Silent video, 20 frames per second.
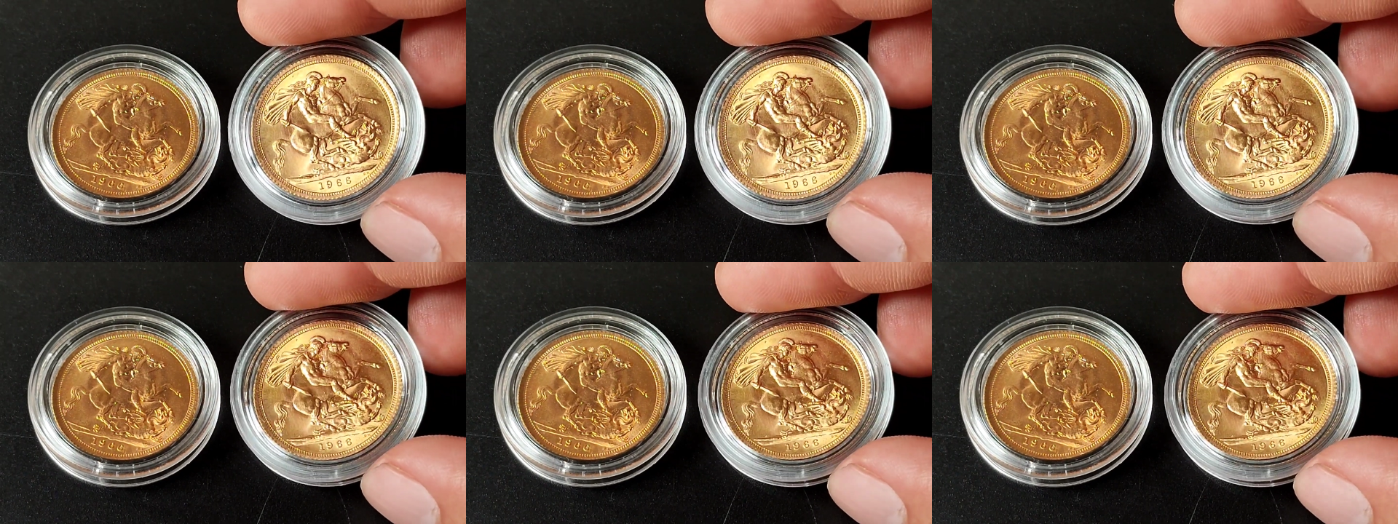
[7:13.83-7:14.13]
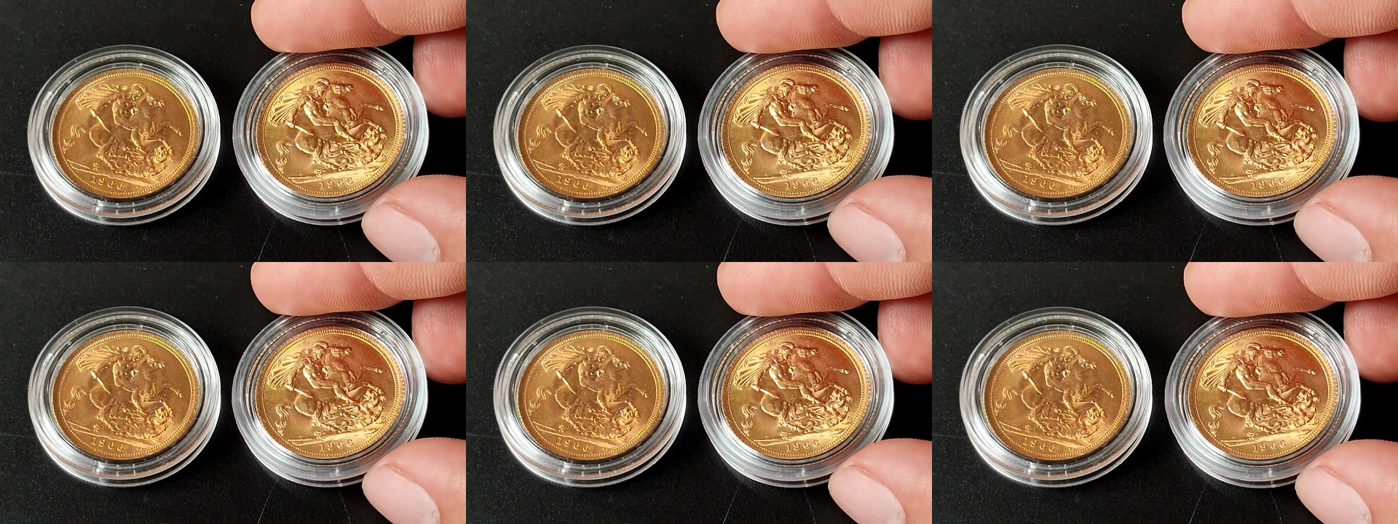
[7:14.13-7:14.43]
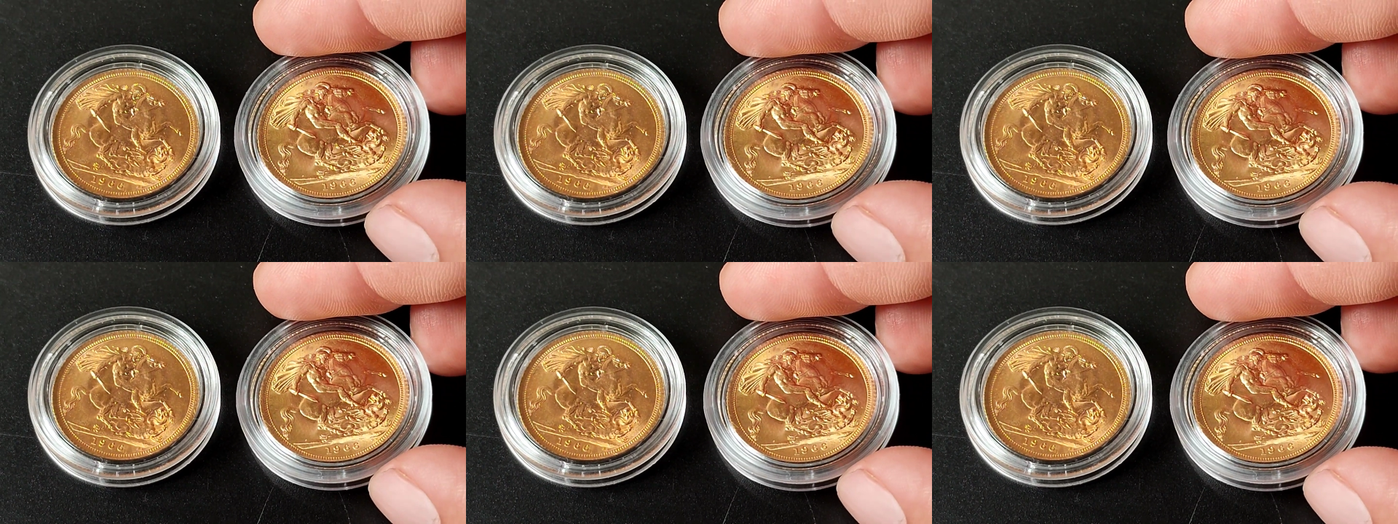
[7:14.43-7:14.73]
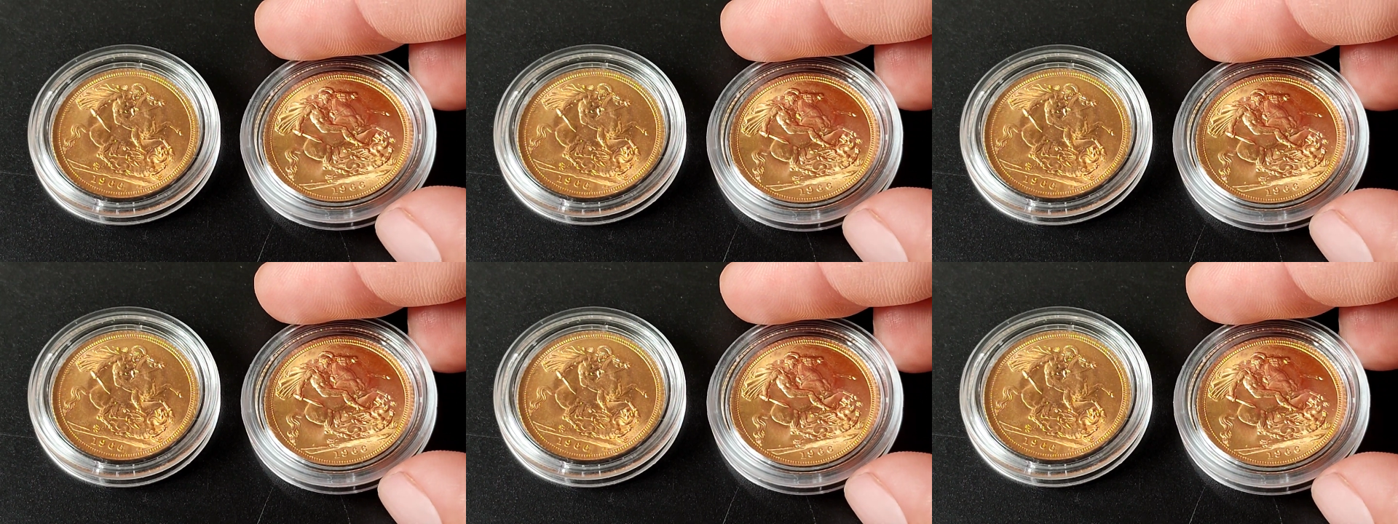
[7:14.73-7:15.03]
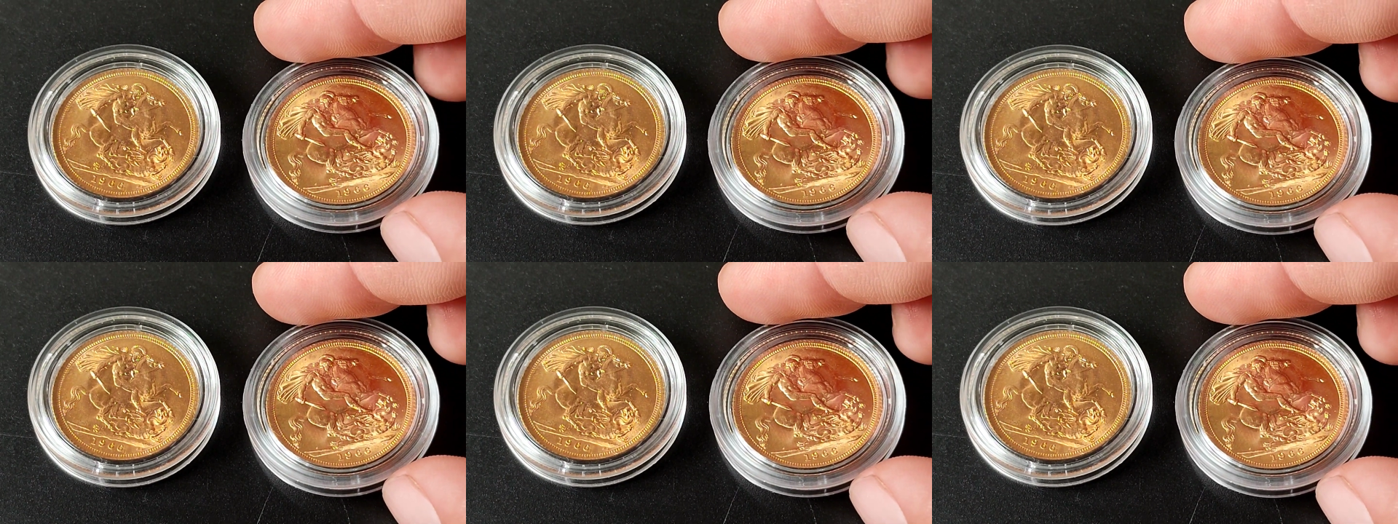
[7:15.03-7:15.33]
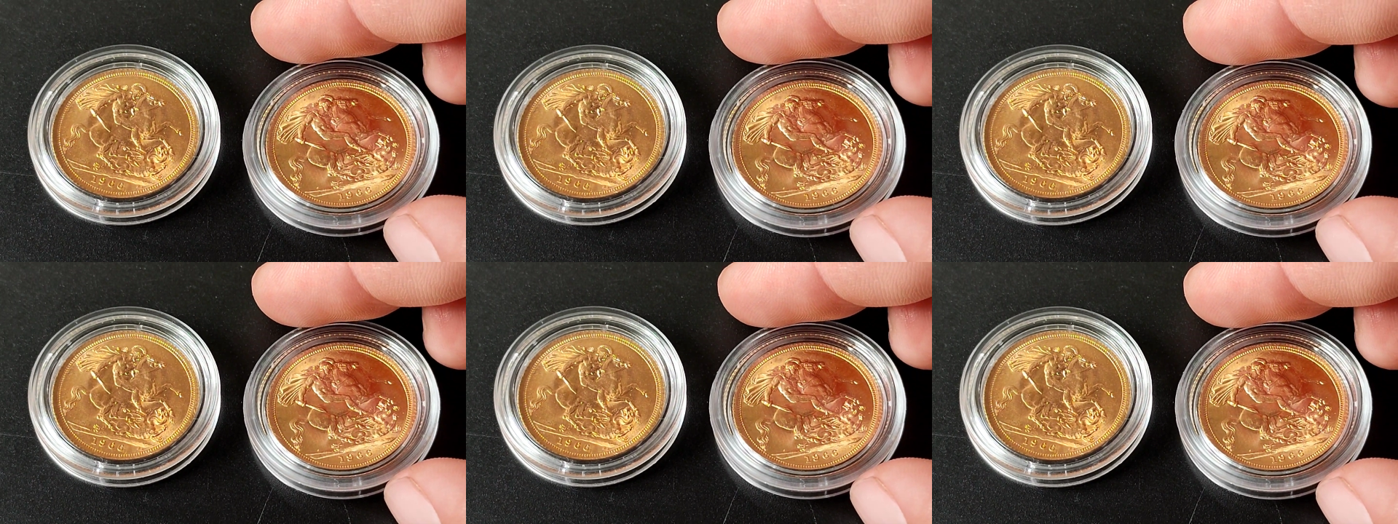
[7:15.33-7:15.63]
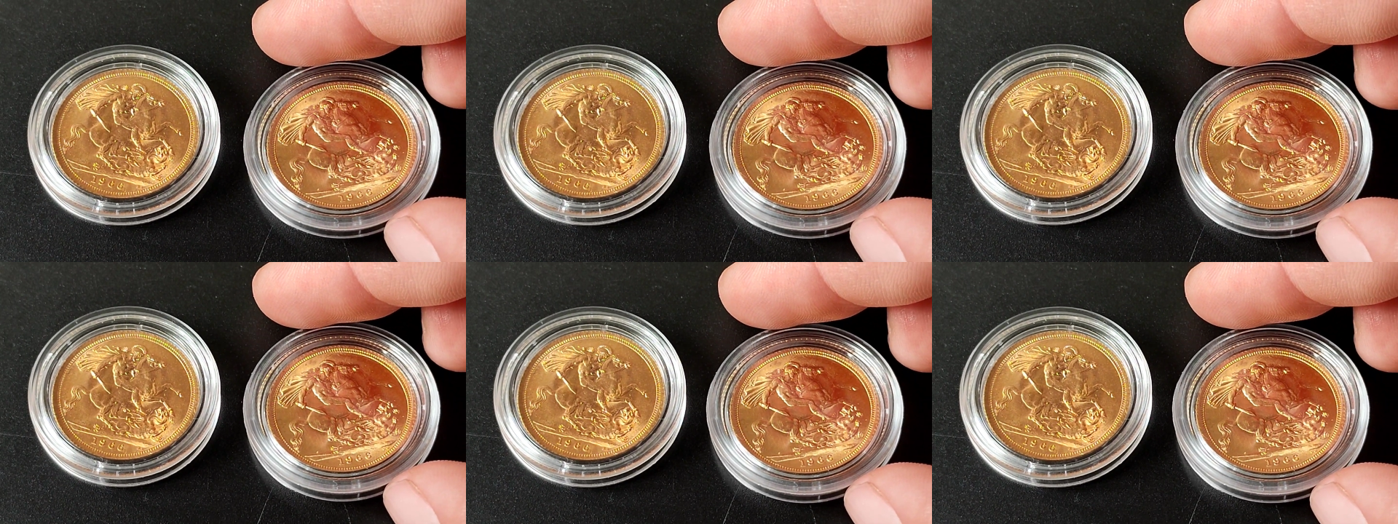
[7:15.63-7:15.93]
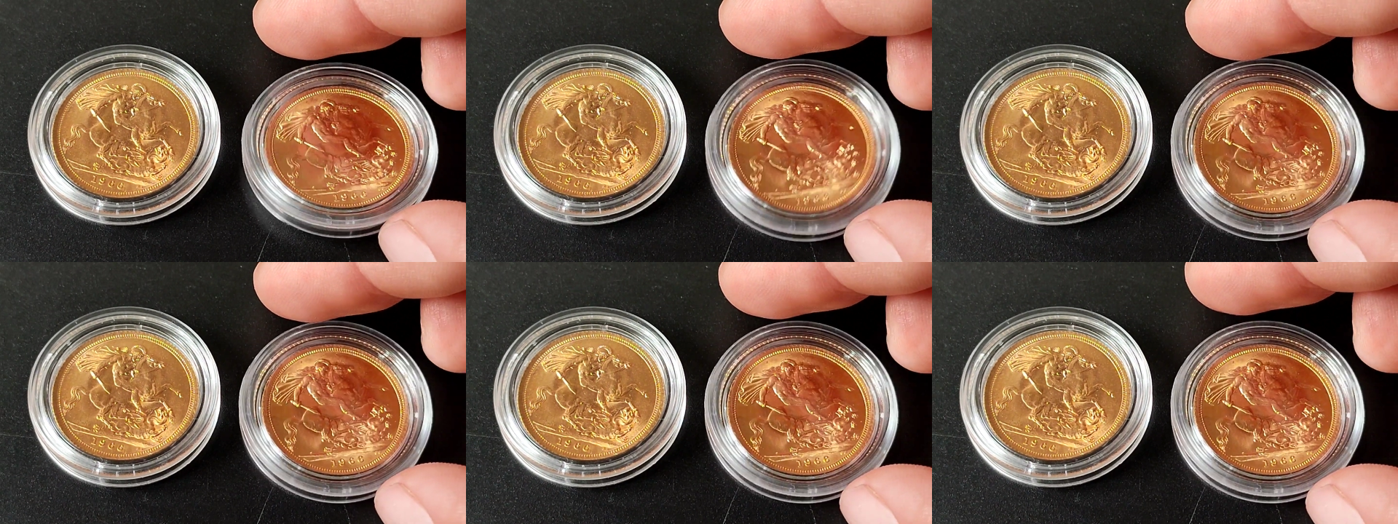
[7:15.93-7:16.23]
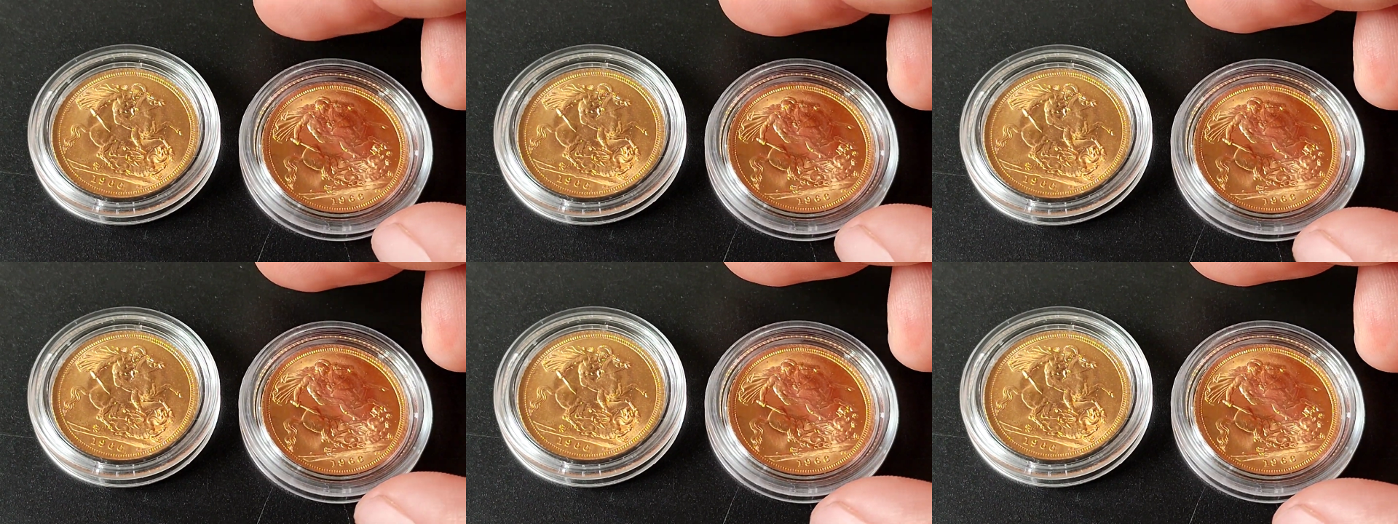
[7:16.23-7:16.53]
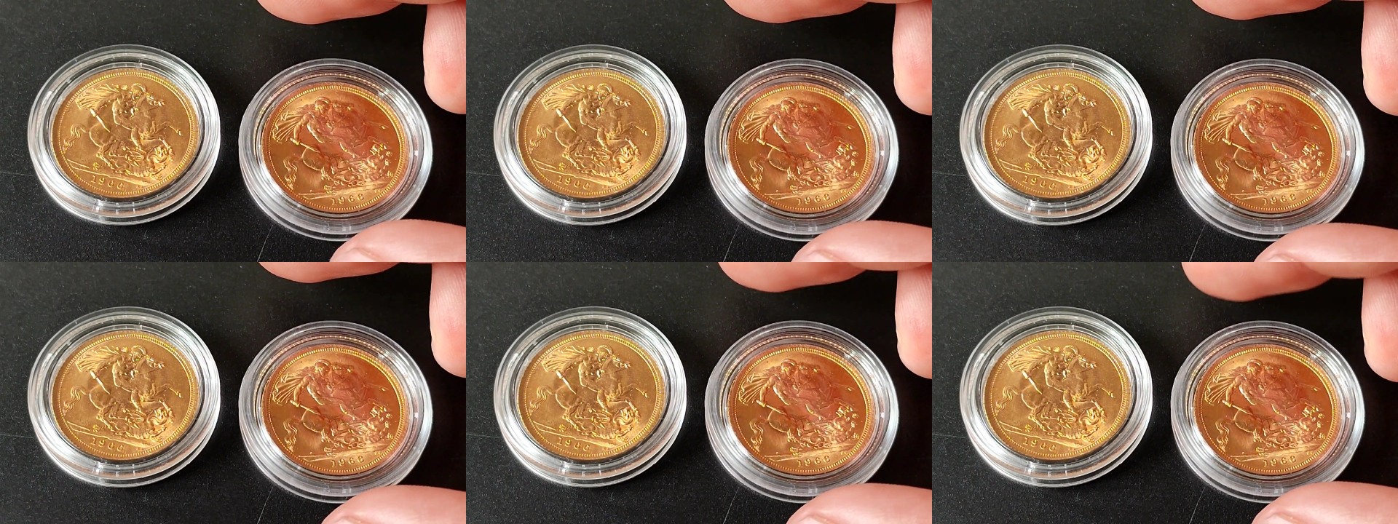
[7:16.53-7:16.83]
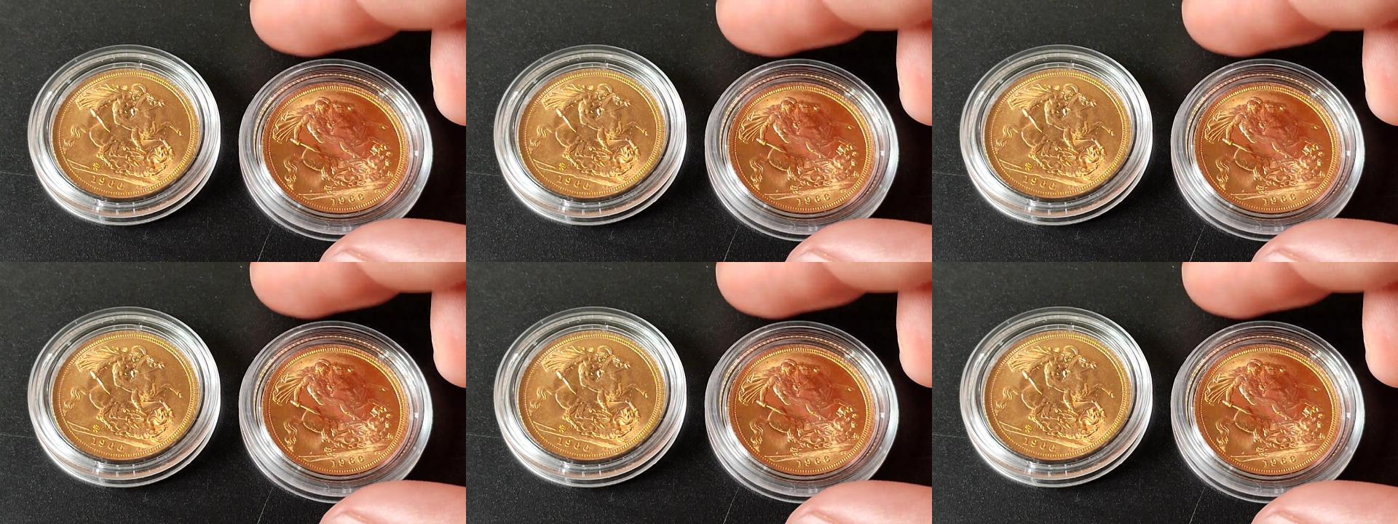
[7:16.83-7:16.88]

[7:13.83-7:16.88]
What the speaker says: [unreadable: no face in view]